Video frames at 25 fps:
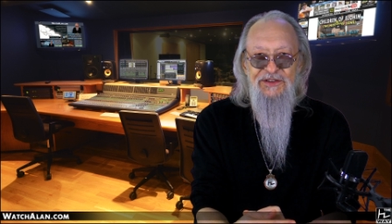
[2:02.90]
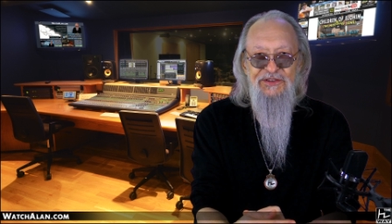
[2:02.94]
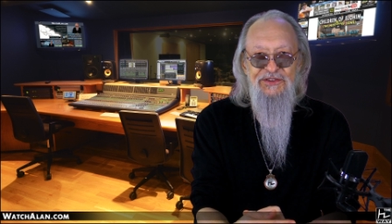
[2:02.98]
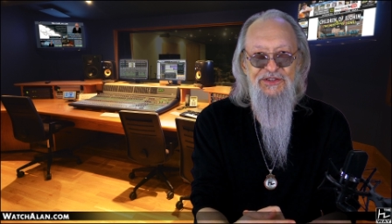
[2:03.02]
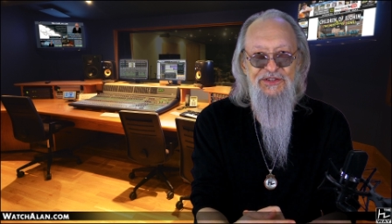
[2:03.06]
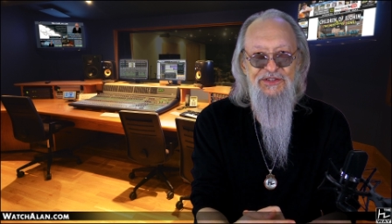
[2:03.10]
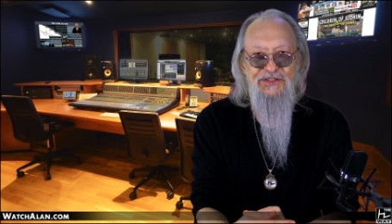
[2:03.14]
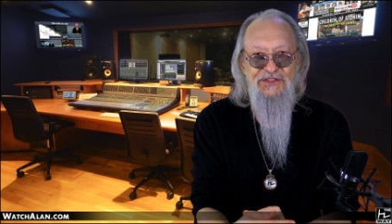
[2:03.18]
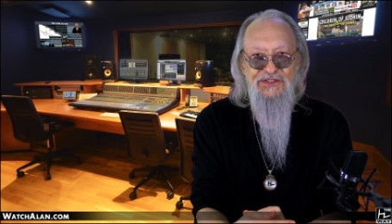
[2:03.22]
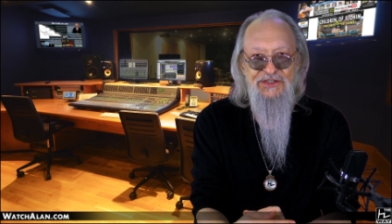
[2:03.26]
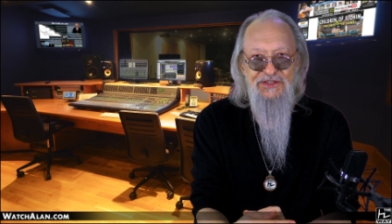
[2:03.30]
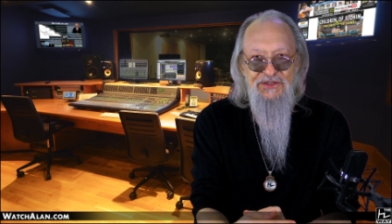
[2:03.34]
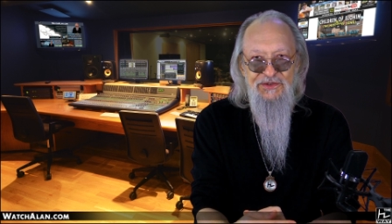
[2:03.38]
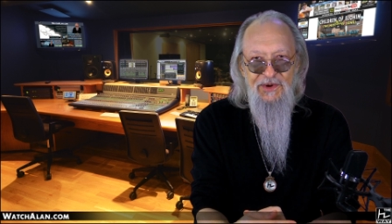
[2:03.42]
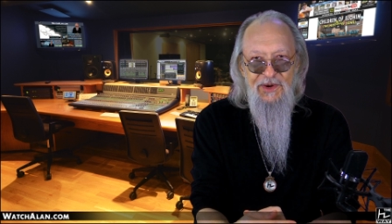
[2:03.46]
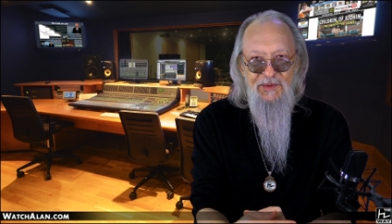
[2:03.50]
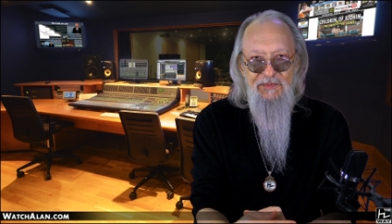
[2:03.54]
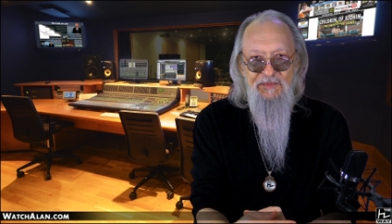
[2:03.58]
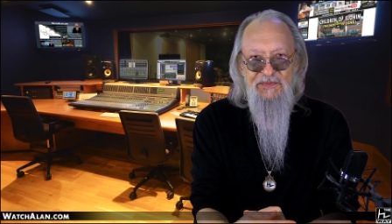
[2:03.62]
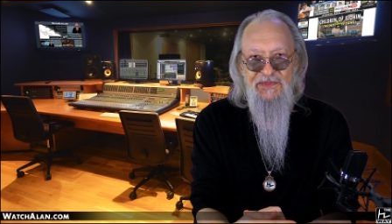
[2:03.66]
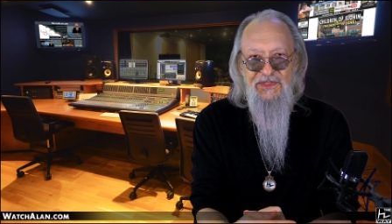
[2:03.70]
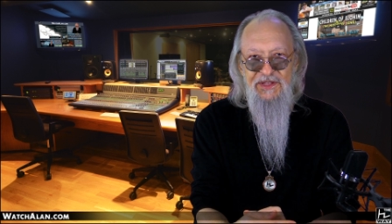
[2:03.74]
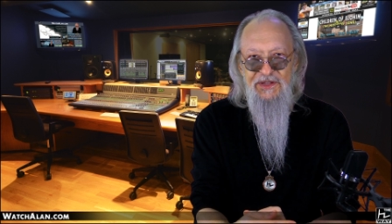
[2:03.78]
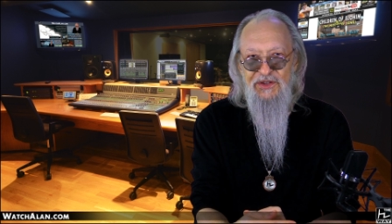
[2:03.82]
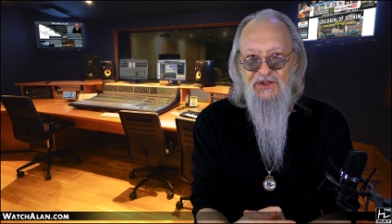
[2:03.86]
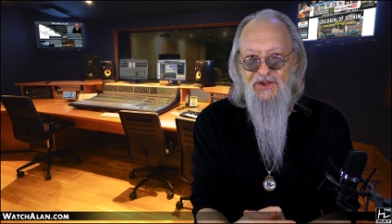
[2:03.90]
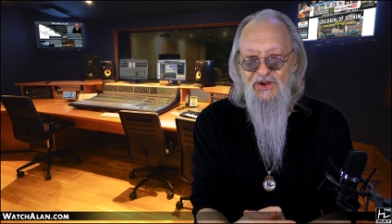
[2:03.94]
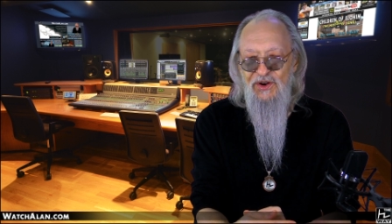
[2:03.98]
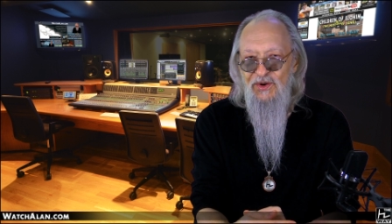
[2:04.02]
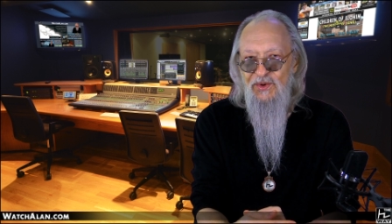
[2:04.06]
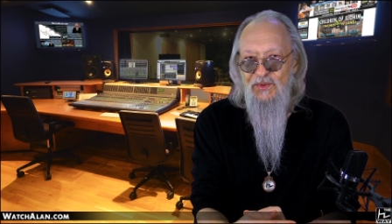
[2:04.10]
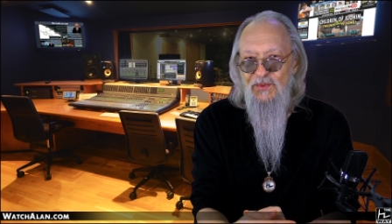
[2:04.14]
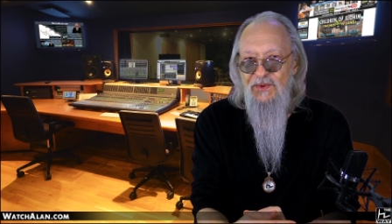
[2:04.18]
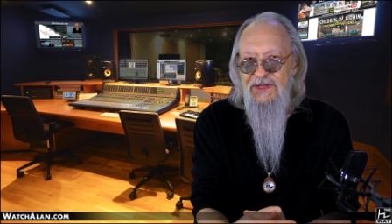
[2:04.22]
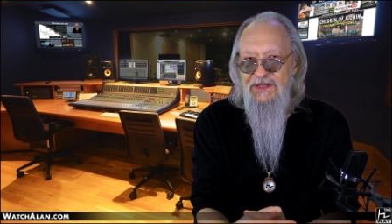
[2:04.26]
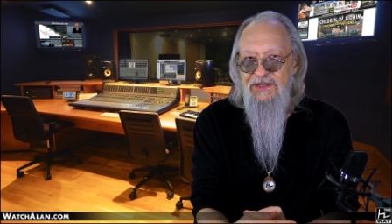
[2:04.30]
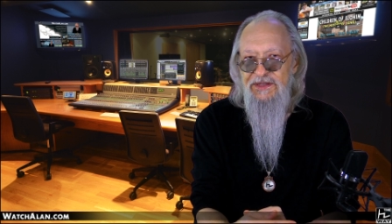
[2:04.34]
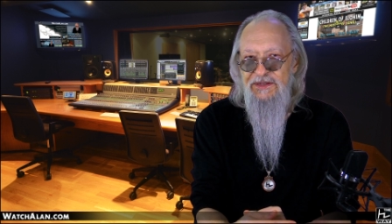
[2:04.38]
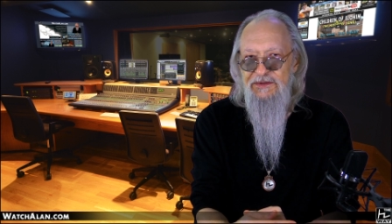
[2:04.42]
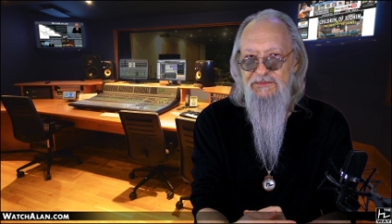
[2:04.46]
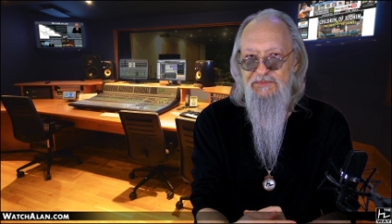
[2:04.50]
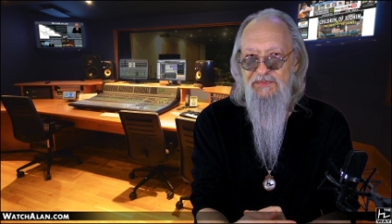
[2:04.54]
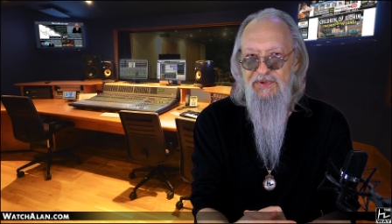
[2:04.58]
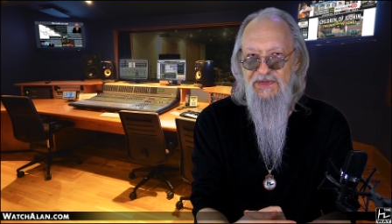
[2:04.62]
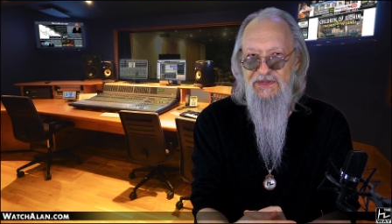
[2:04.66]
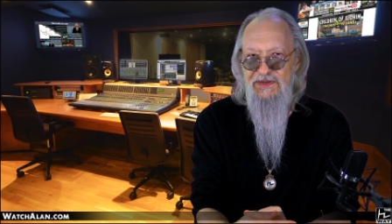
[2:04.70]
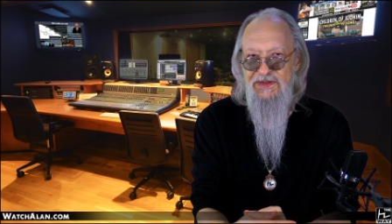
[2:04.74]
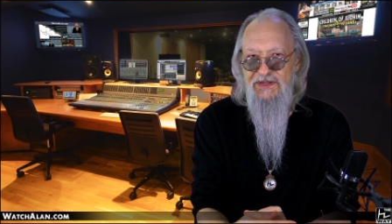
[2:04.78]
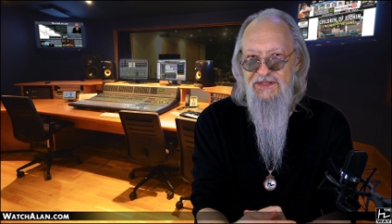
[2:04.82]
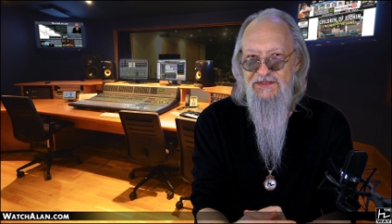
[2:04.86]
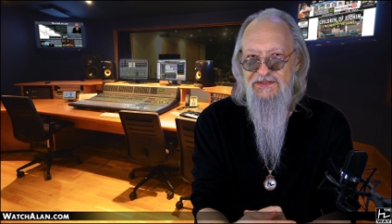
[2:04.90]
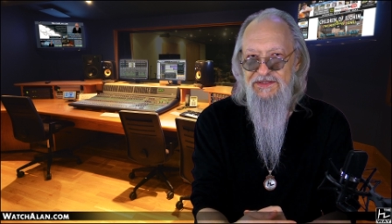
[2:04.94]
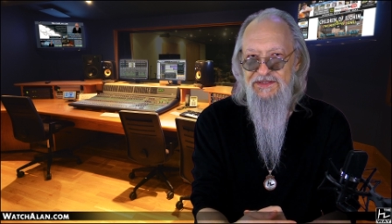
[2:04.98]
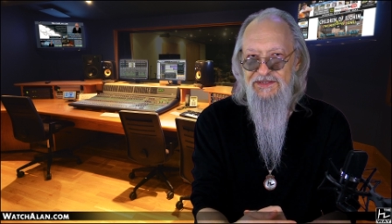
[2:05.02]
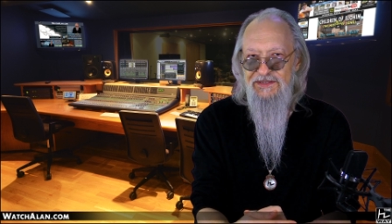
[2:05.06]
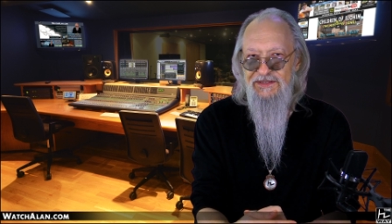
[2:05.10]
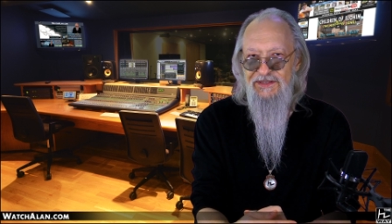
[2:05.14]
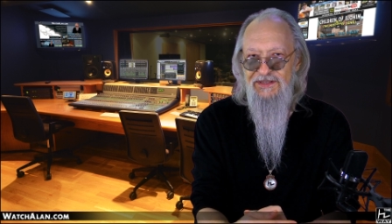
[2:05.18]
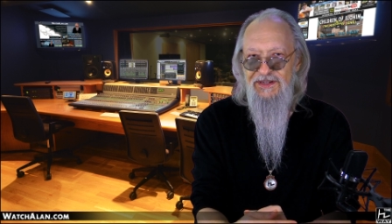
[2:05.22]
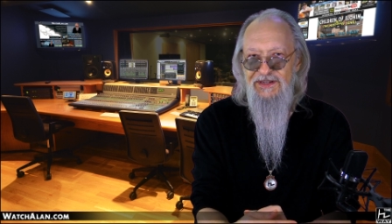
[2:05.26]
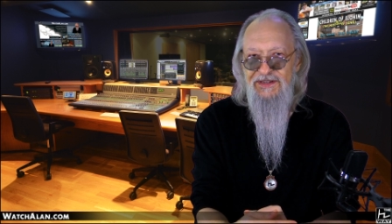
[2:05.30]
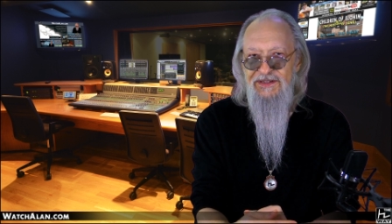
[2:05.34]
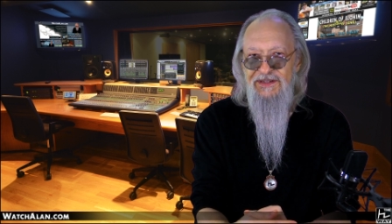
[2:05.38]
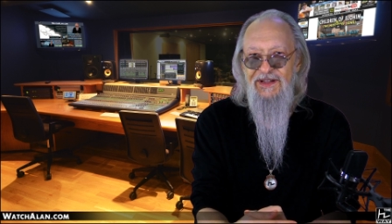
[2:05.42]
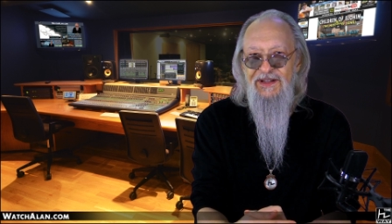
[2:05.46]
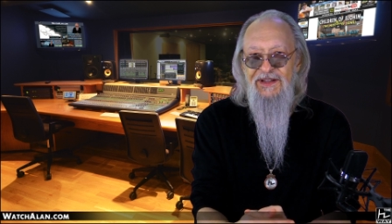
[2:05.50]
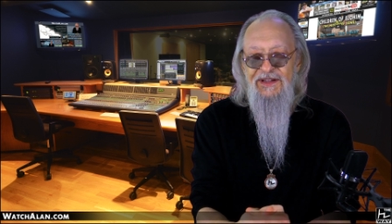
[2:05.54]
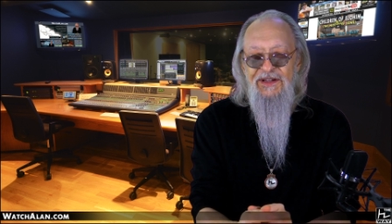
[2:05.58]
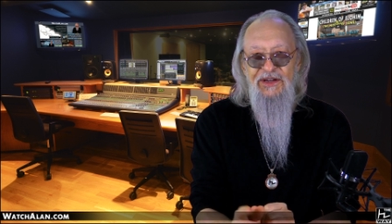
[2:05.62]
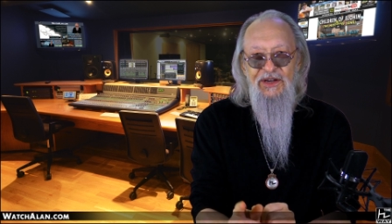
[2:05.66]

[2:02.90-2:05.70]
to strip the Korean peninsula